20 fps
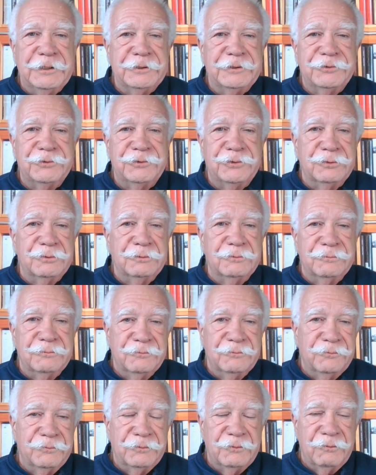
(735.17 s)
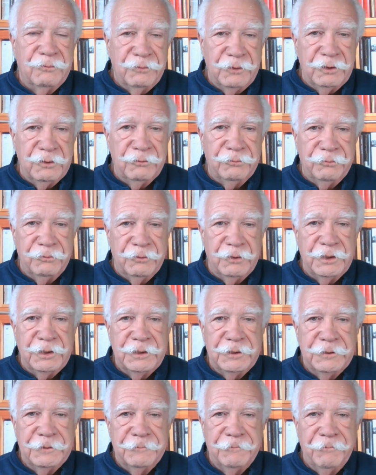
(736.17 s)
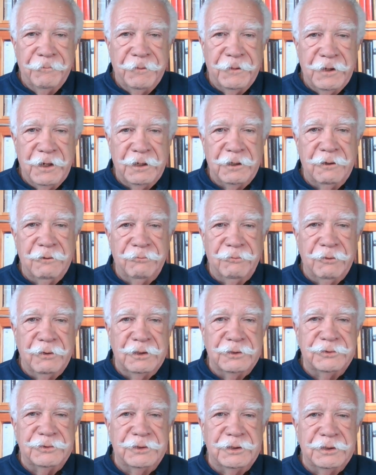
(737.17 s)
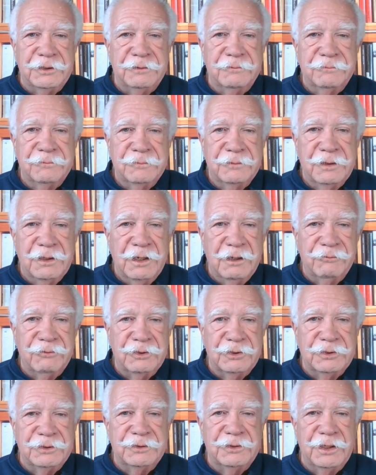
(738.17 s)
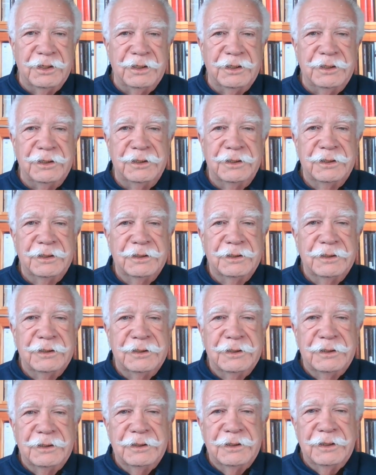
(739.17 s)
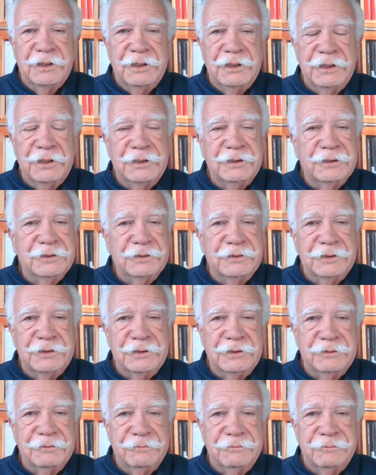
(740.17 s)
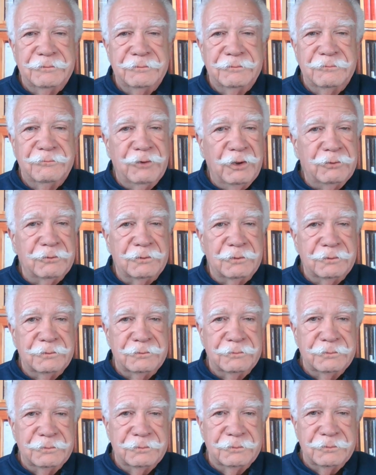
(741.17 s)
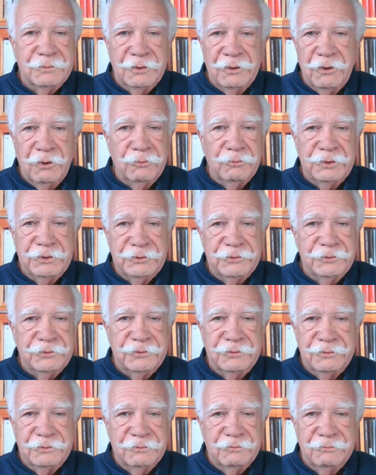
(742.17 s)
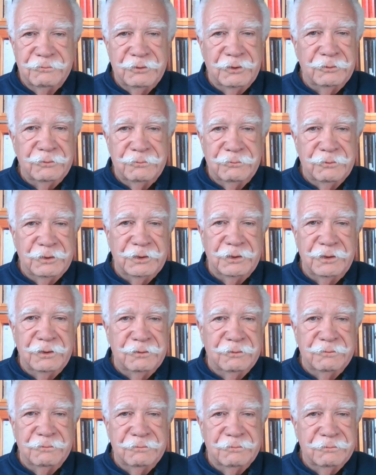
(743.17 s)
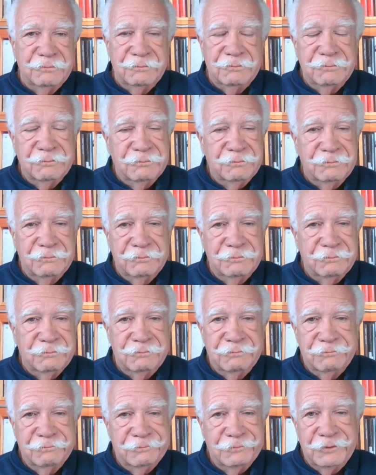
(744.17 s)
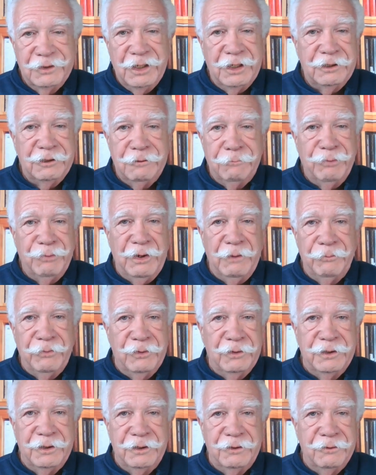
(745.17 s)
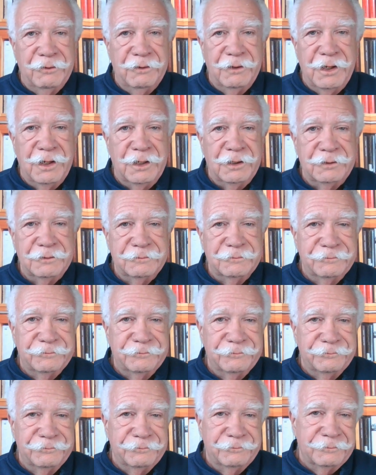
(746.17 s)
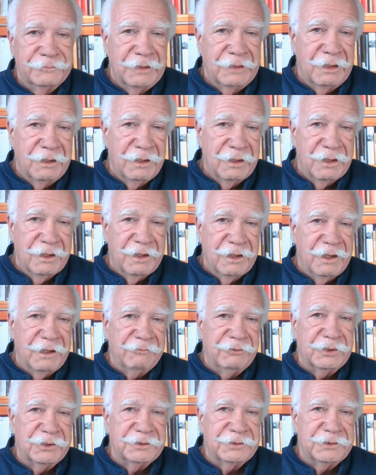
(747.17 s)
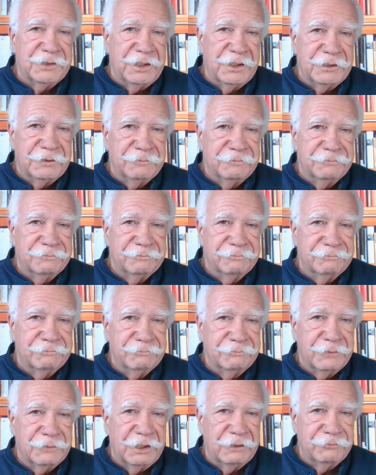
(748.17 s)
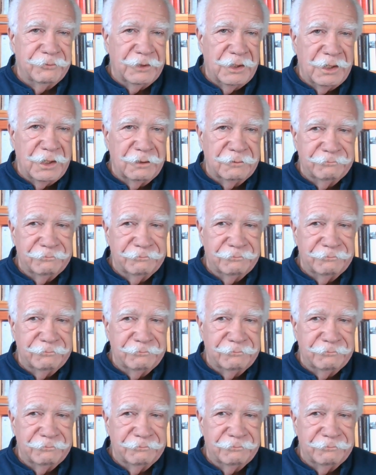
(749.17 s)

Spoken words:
So feel free. Thank you for listening. Have a good day, and vote. Always vote, whether you like the people in it or not. Have a good day. Bye for now.